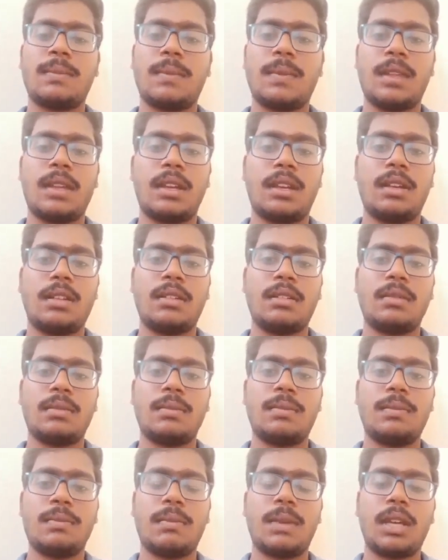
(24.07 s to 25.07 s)
and
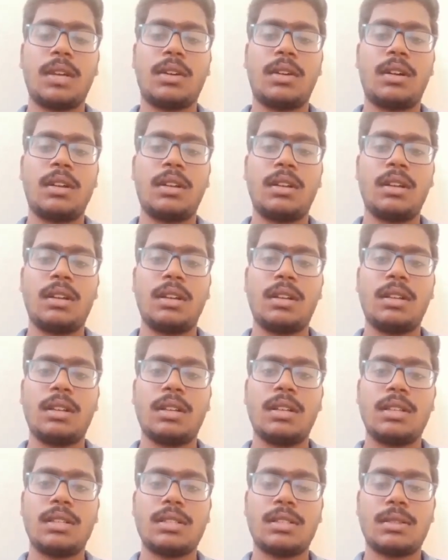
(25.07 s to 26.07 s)
my coordinator
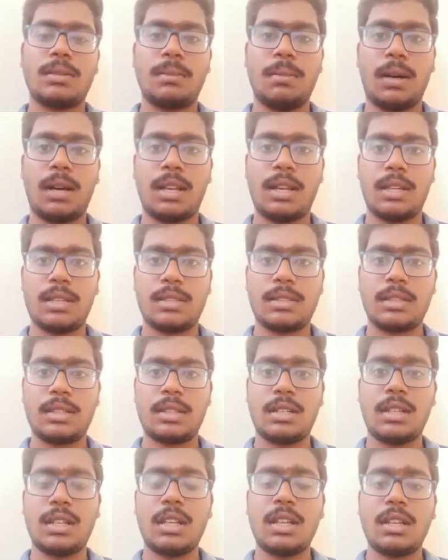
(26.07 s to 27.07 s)
is Bala
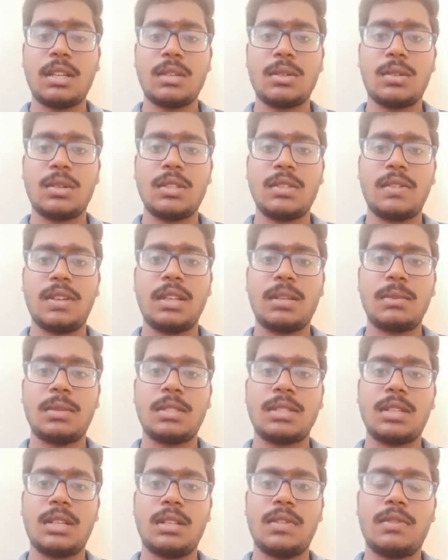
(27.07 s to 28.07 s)
sir, who is very
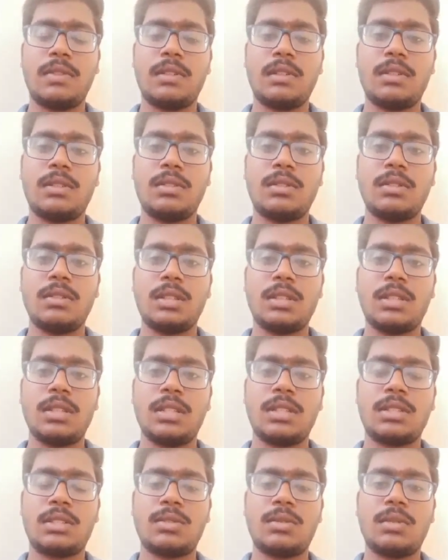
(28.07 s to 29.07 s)
much helpful to
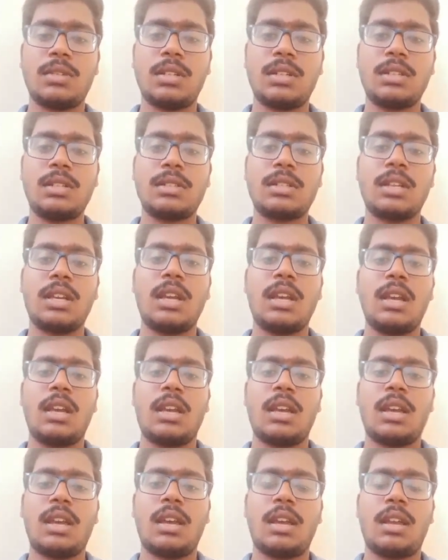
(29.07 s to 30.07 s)
e-students,
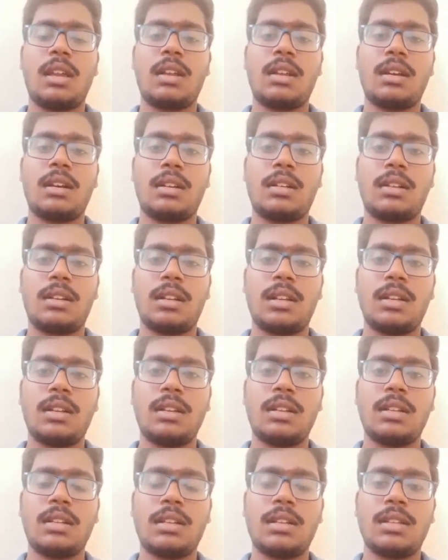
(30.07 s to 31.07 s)
and a
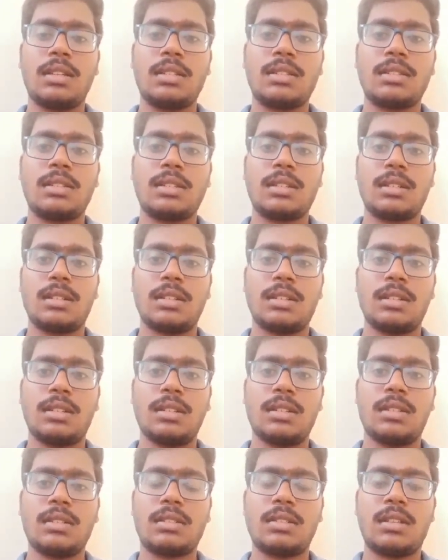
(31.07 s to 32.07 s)
trainer is
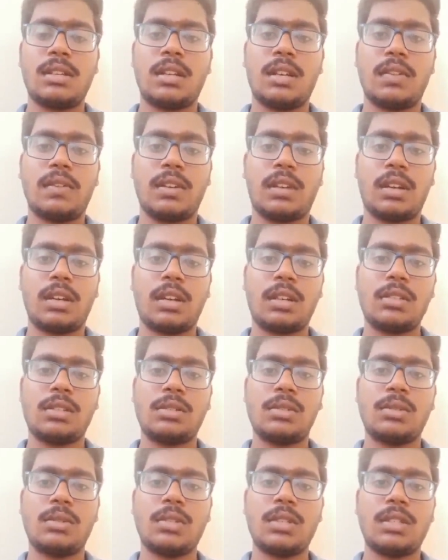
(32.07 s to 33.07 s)
Sir
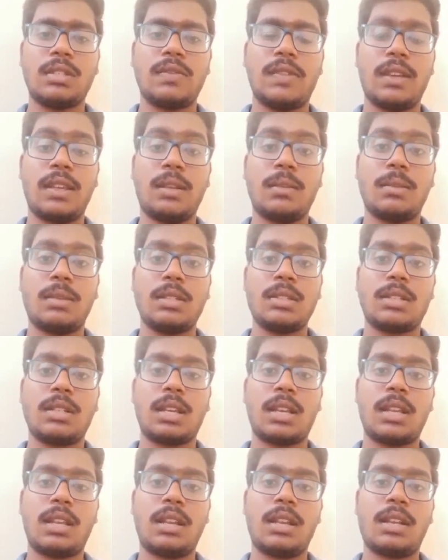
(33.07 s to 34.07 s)
Avinash, who is very much
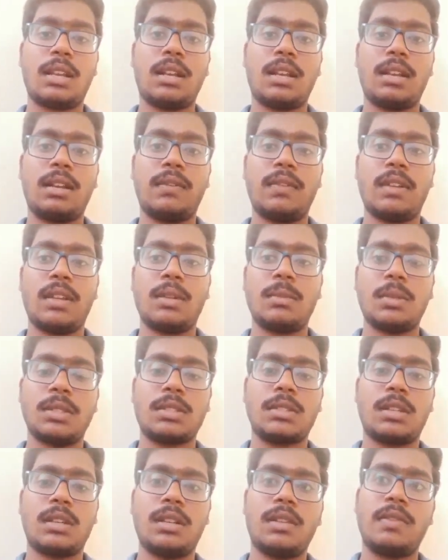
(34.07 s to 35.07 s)
talented and very much
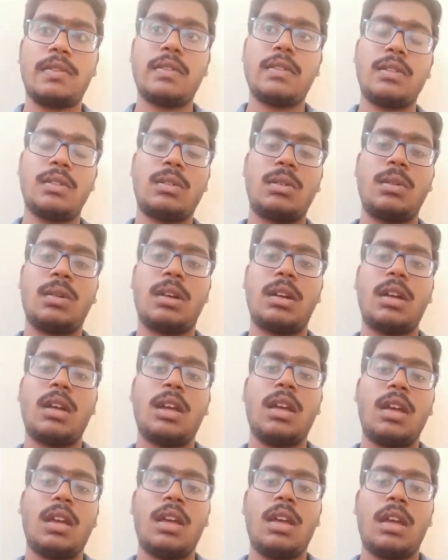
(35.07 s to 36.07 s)
skillful, who
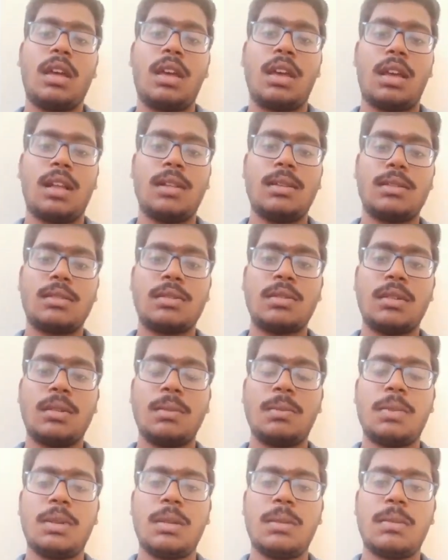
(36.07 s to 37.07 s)
helps to
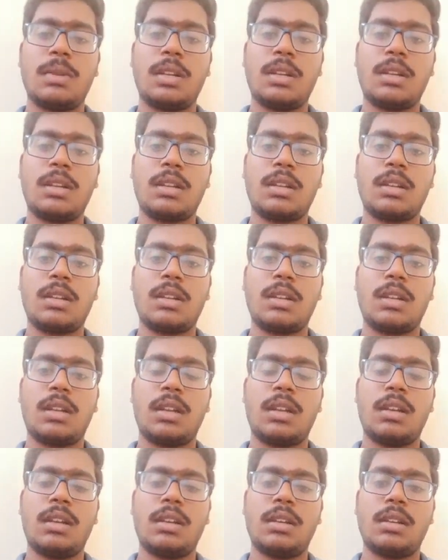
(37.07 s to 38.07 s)
implement
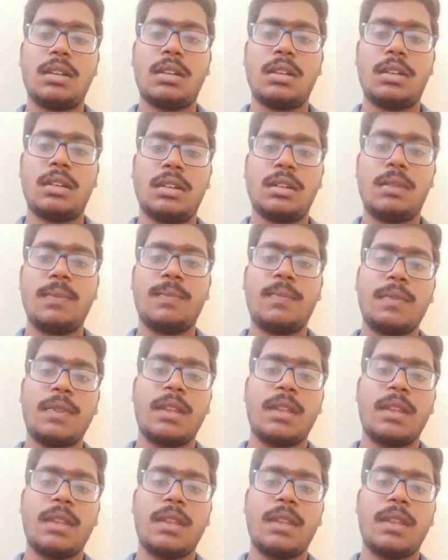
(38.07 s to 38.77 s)
and